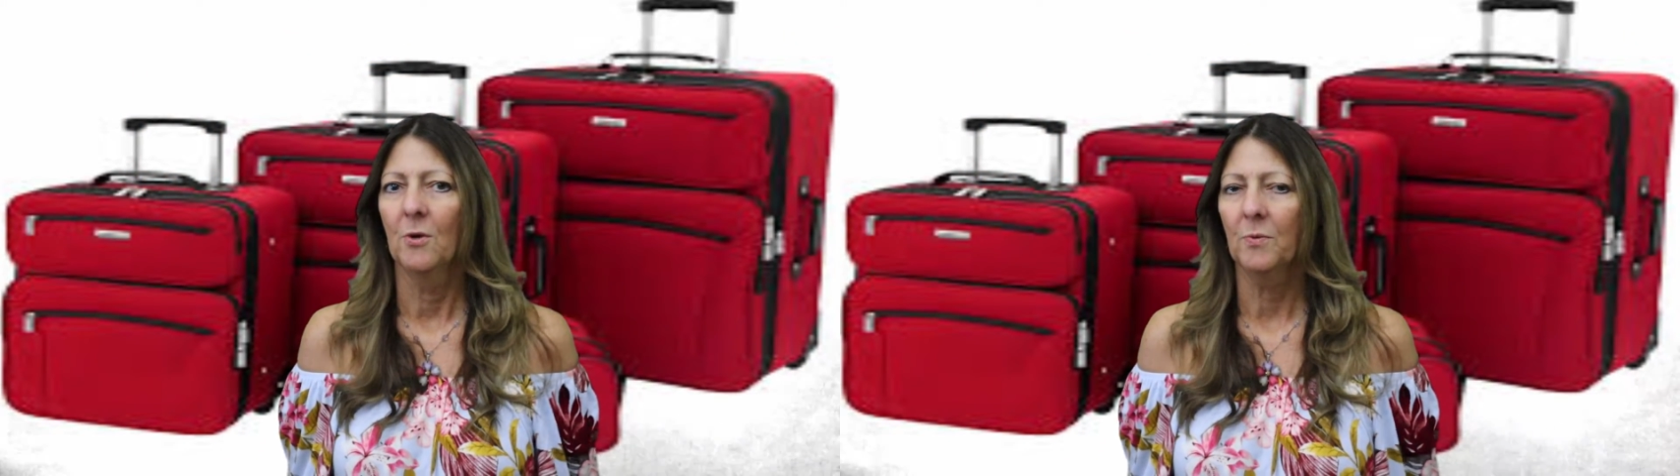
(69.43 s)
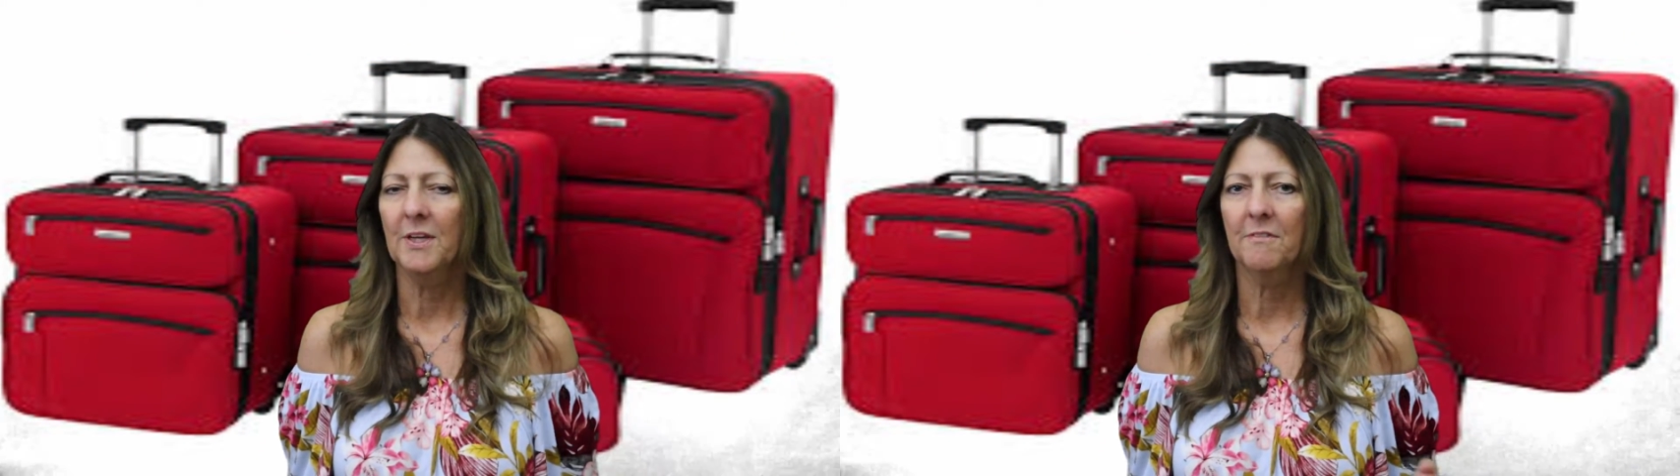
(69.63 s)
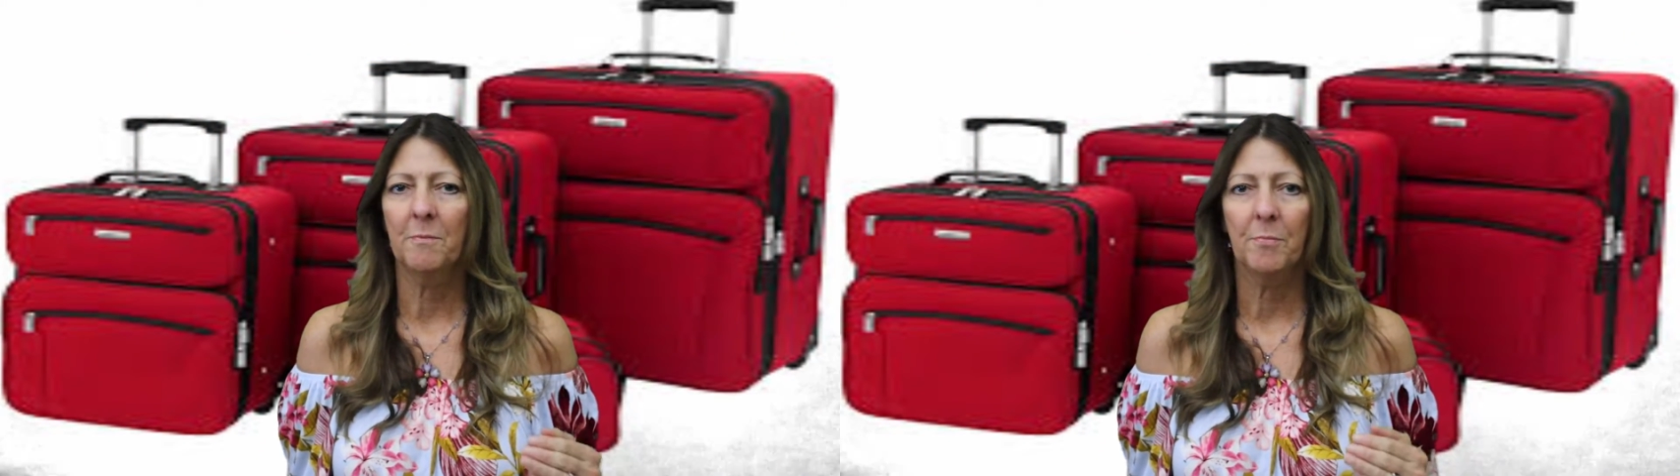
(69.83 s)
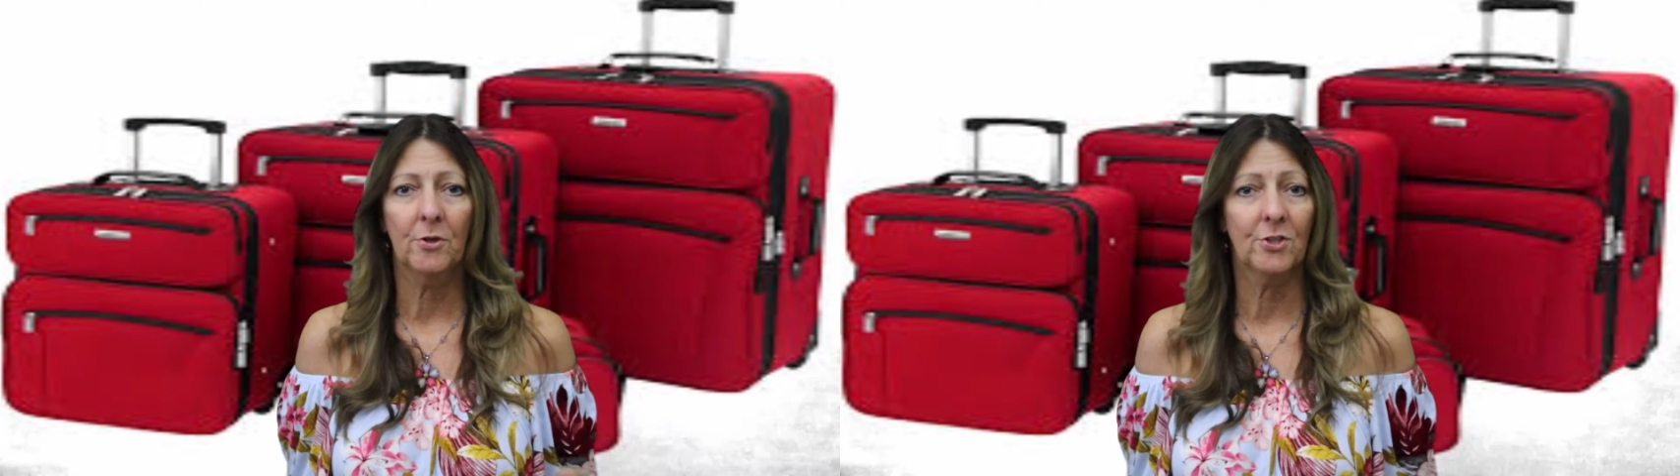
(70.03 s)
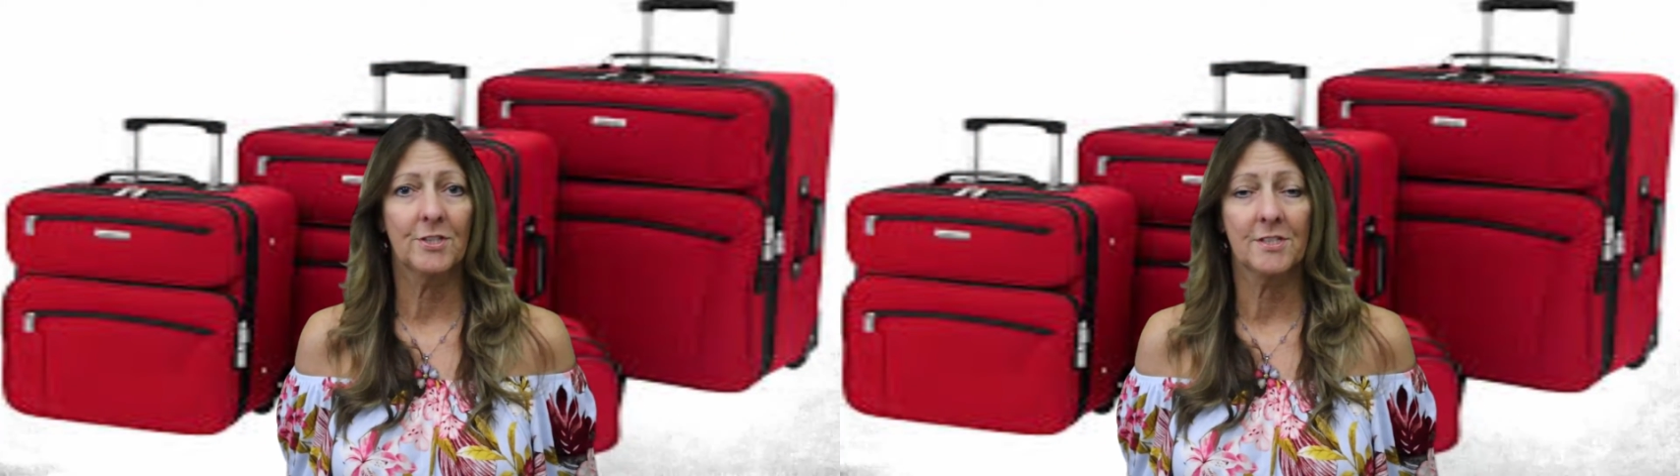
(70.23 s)
We have
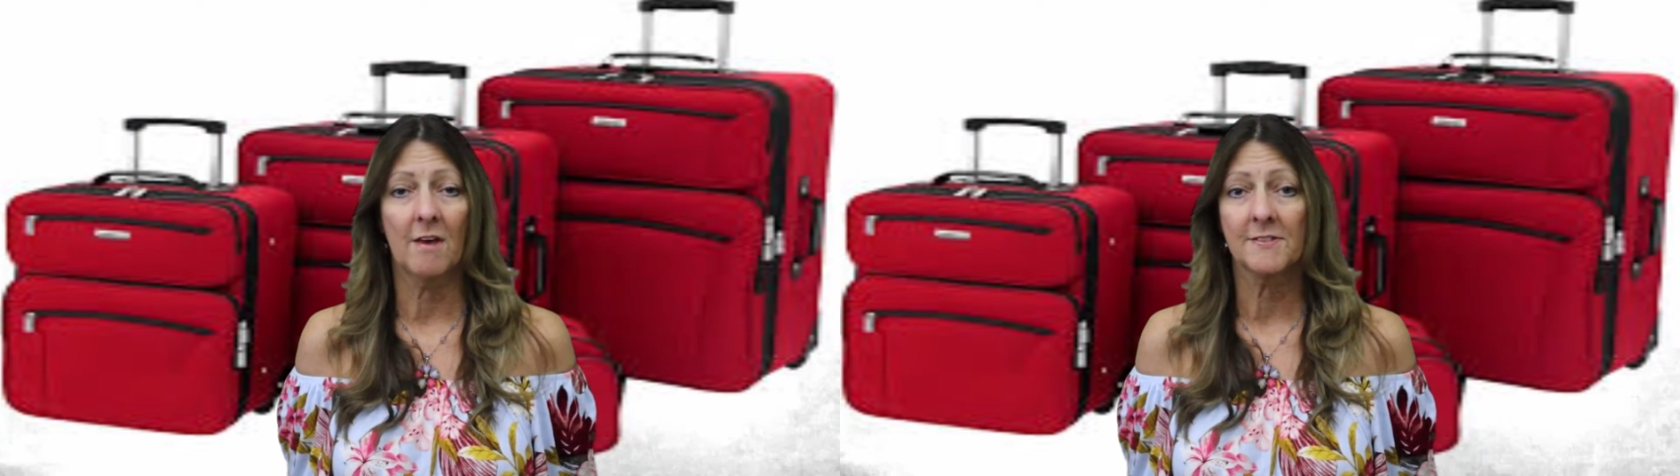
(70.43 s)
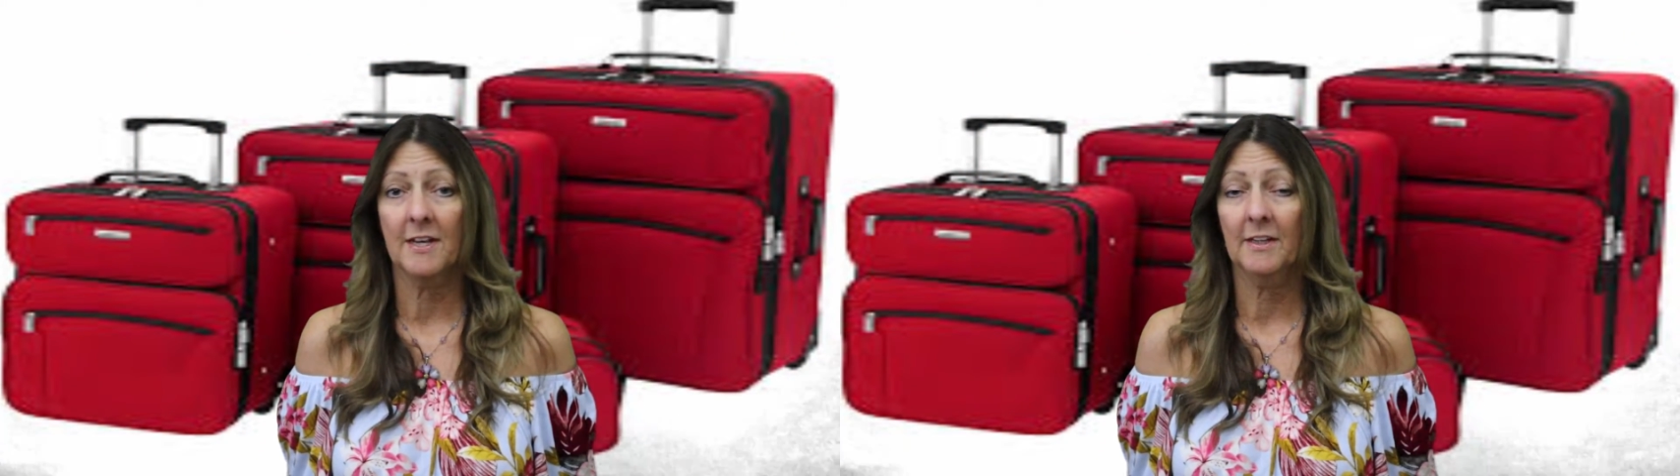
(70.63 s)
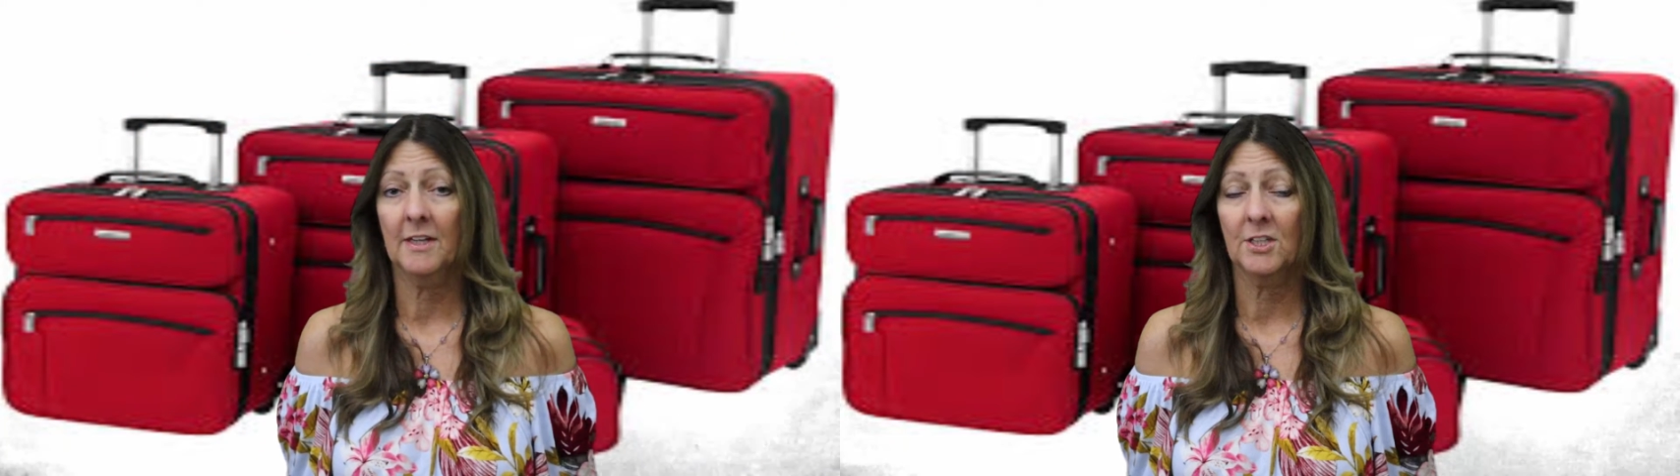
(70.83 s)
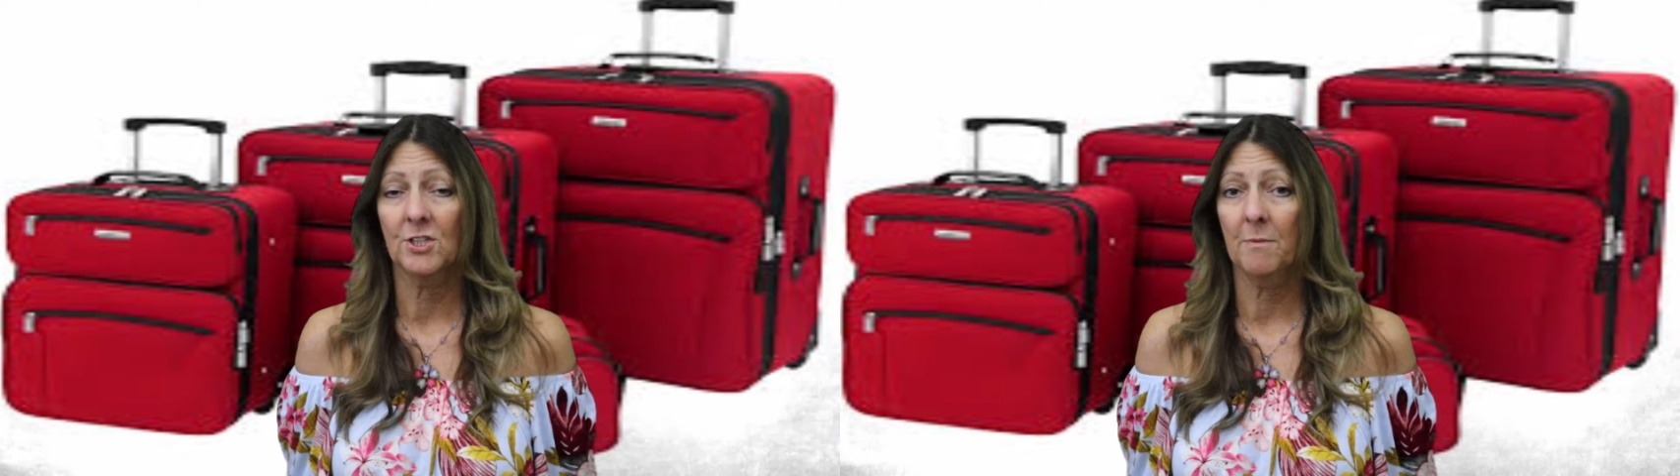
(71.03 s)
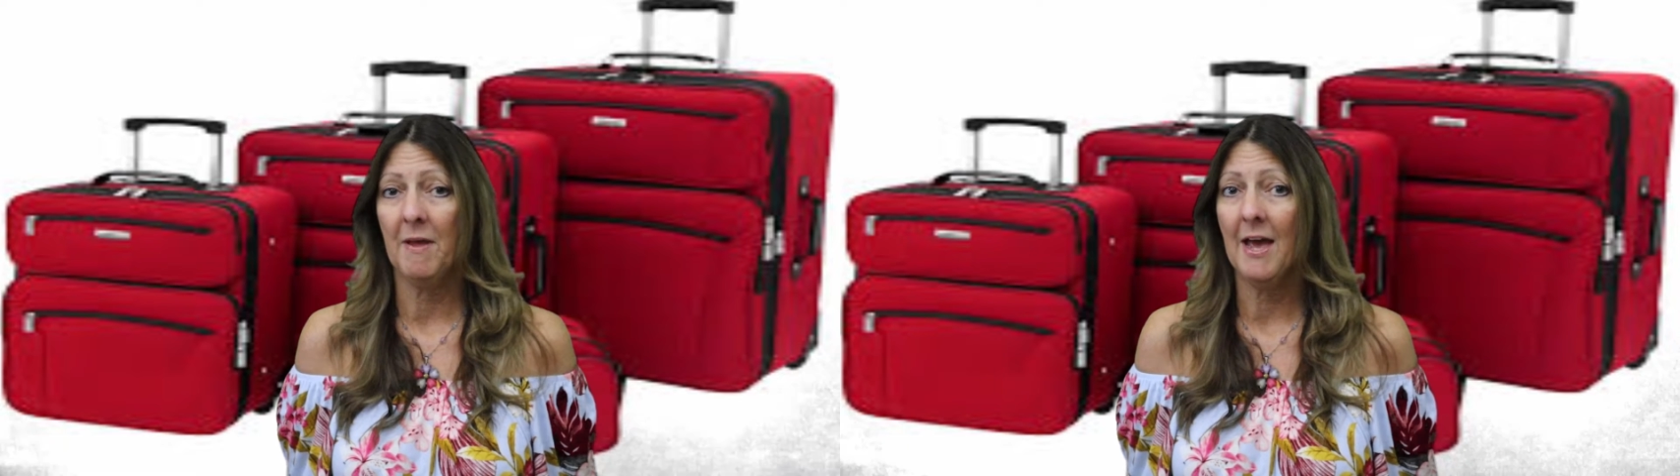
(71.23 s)
purchased soft-sided luggage
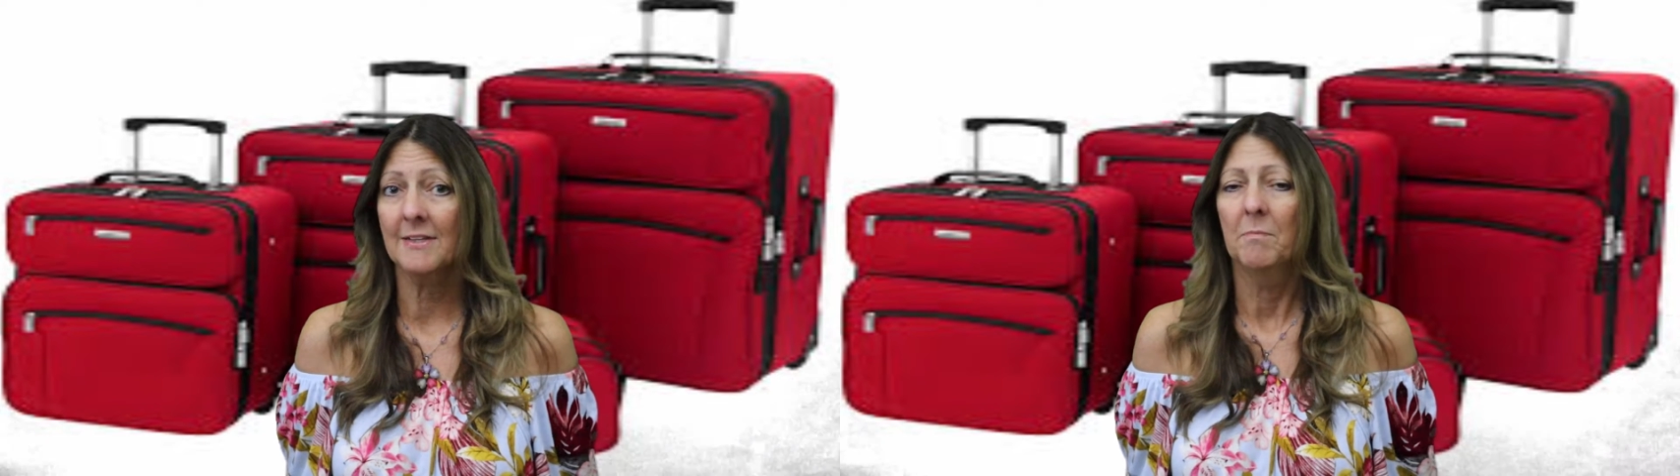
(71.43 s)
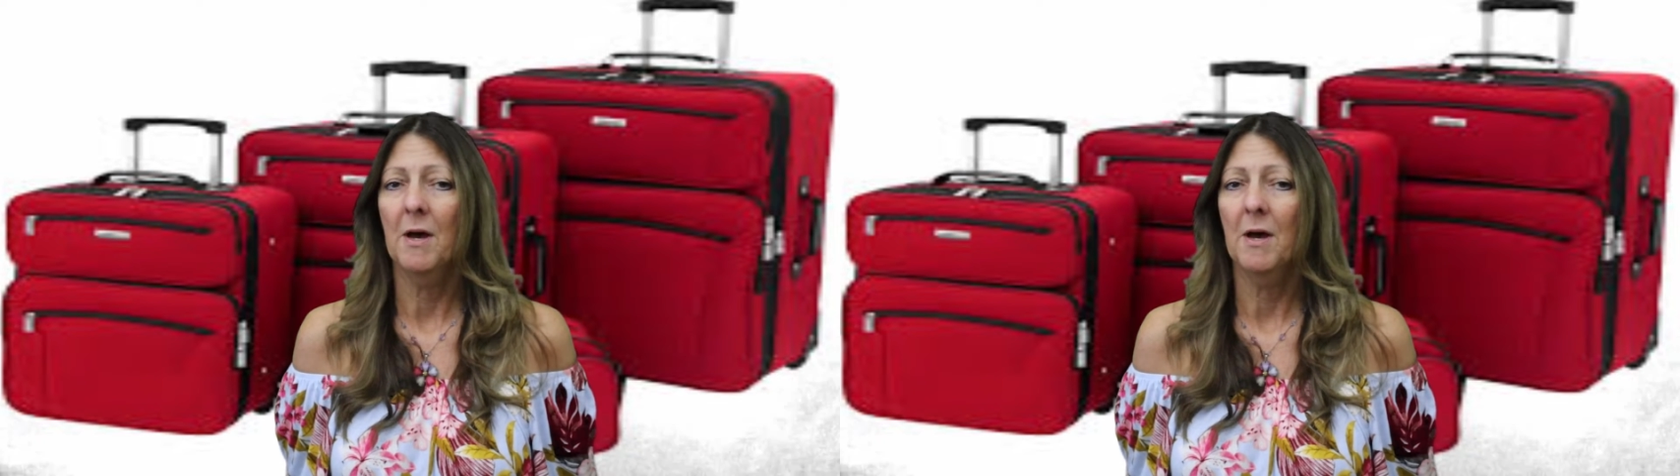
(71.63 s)
in the past,